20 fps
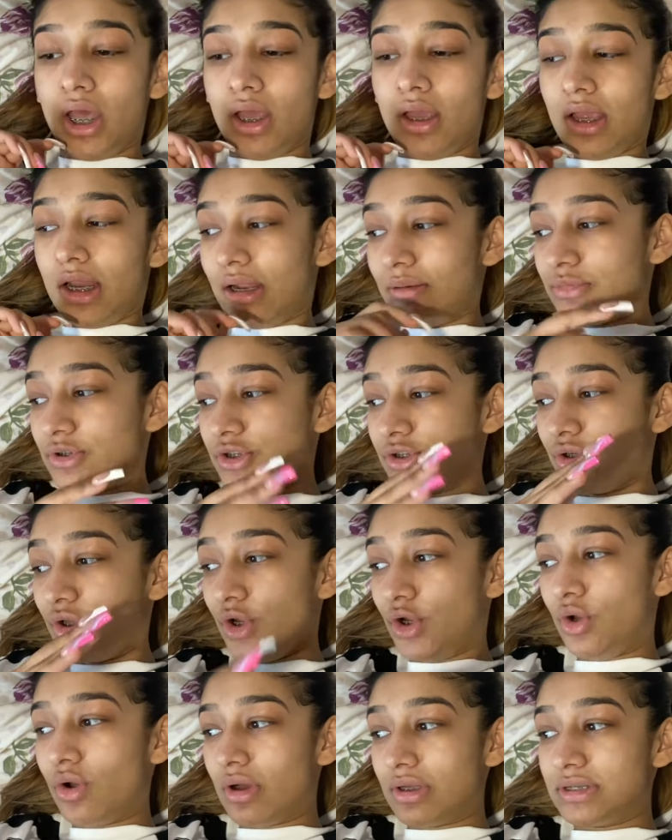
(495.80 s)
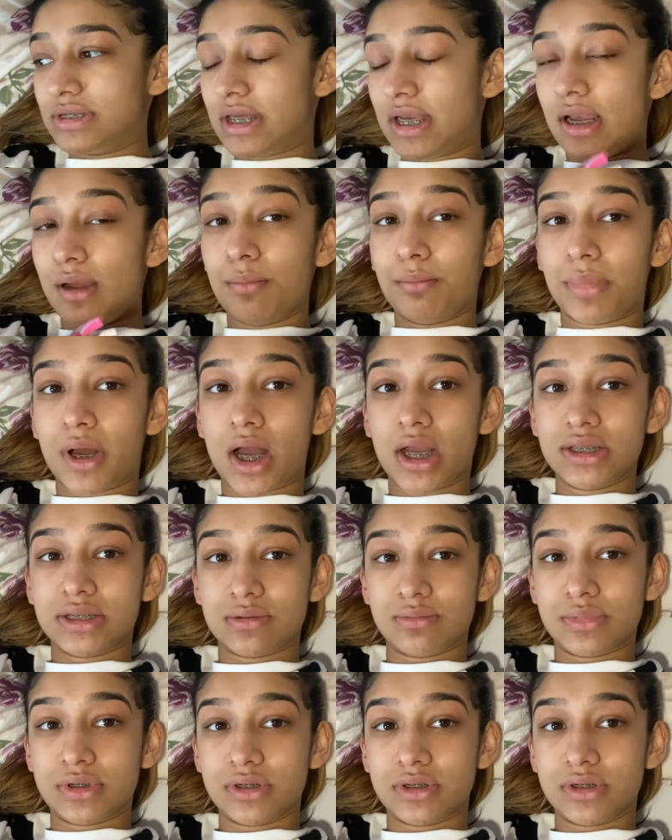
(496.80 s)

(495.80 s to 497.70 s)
and I'm just gonna go outside and buy some